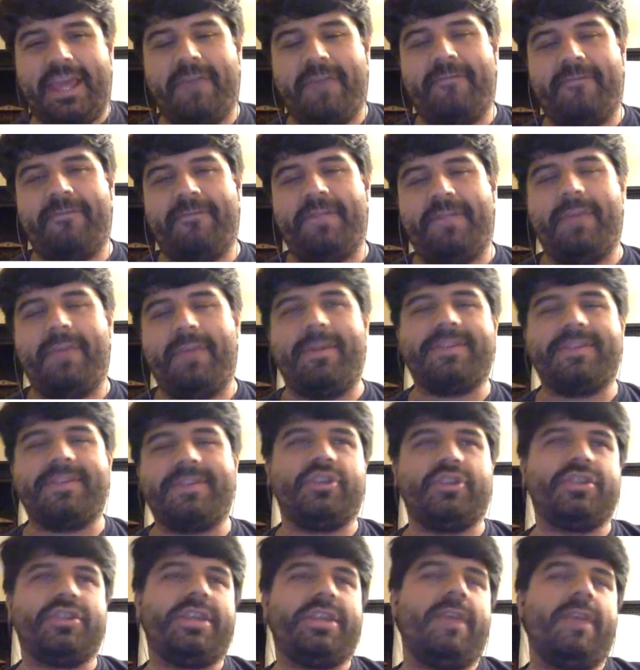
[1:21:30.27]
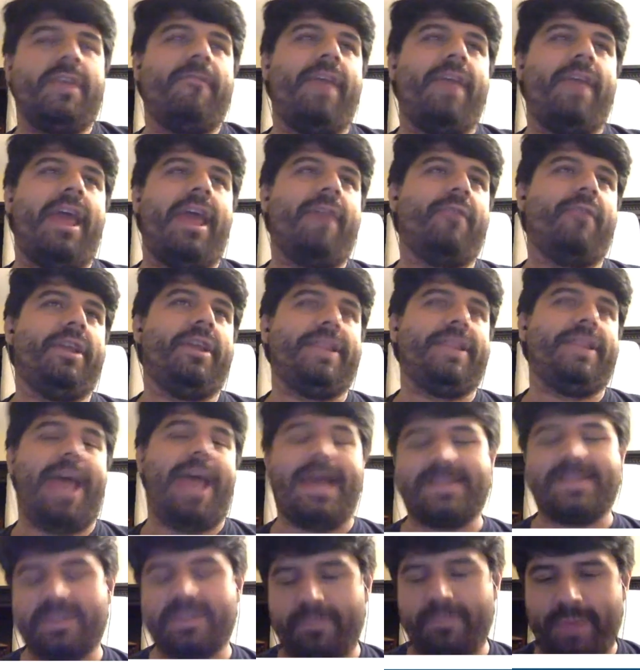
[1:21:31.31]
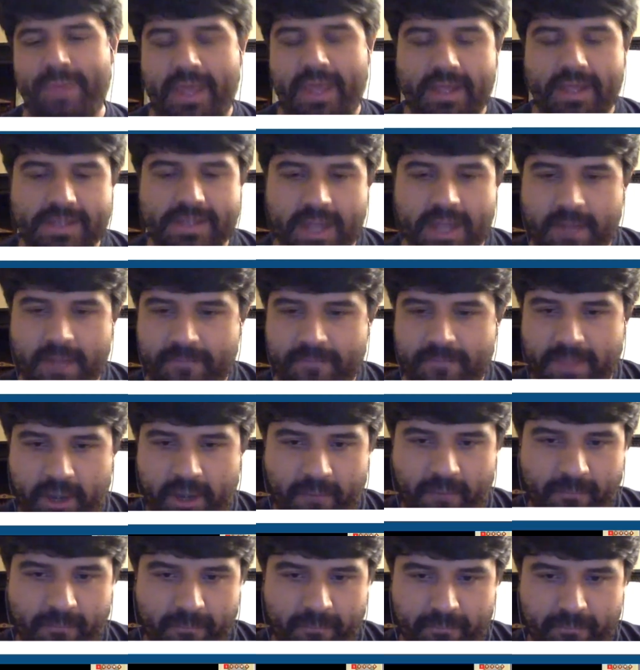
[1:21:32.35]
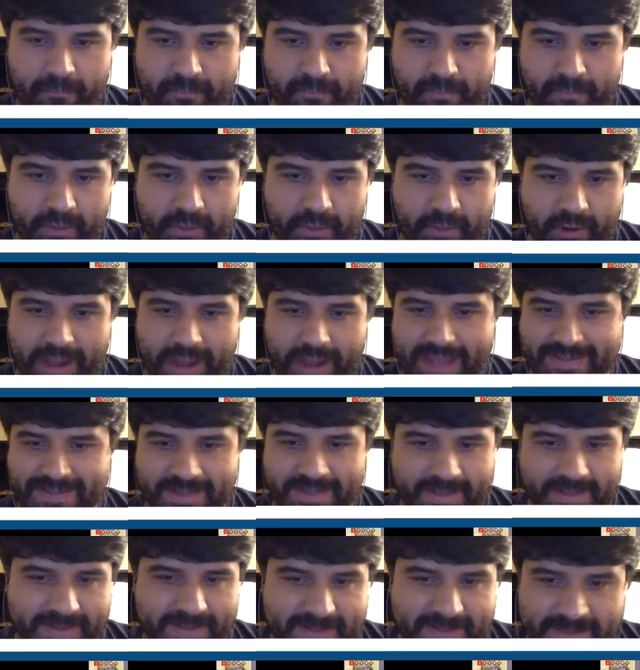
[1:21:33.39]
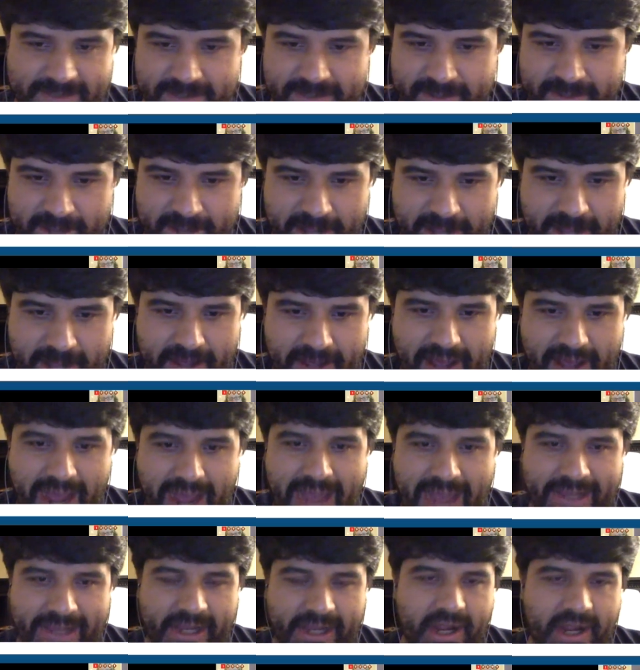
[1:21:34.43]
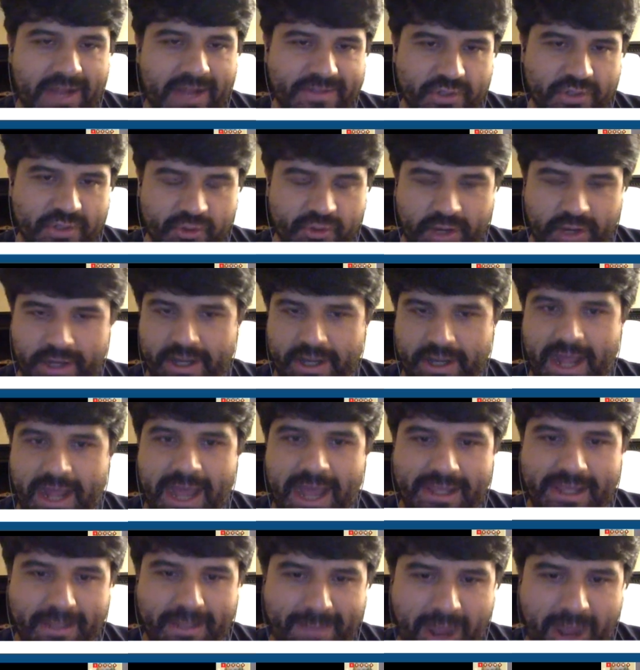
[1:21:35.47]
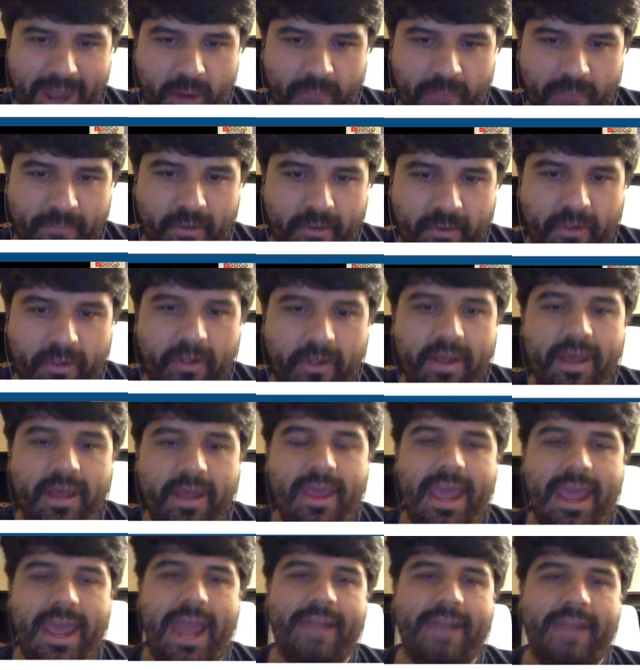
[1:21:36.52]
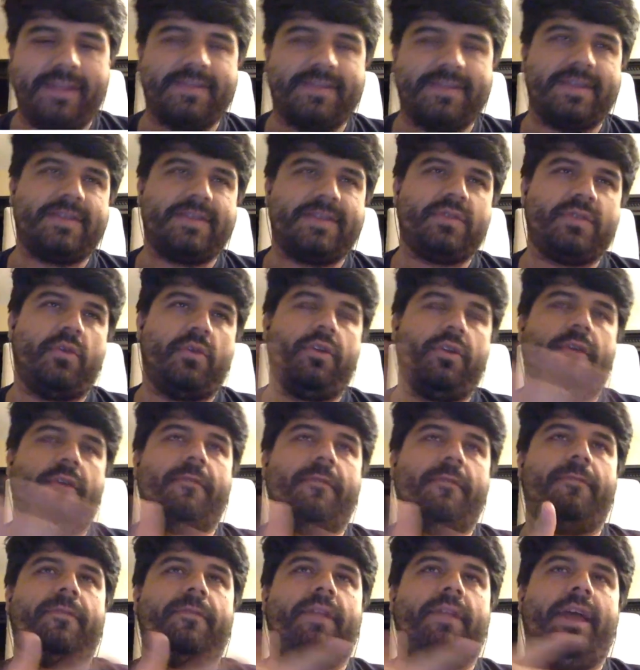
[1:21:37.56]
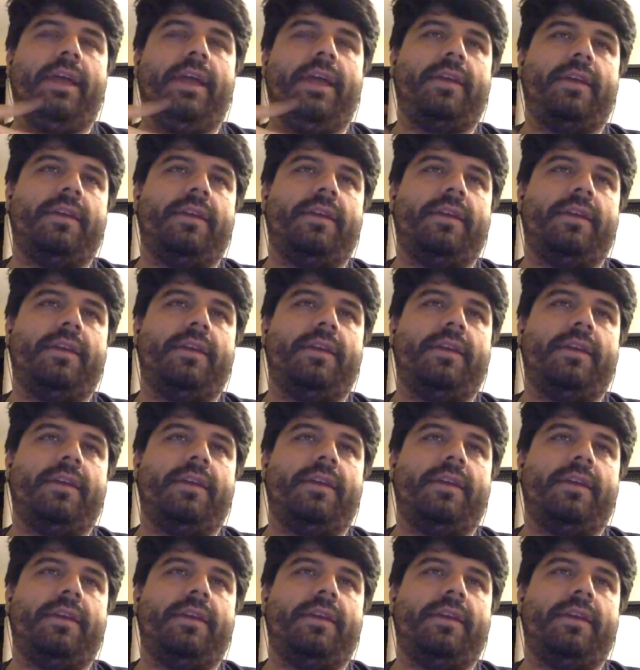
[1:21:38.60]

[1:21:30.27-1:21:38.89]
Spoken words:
basically just give every last bit of their essence, highly concentrated, highly powerful, and it's a sort of like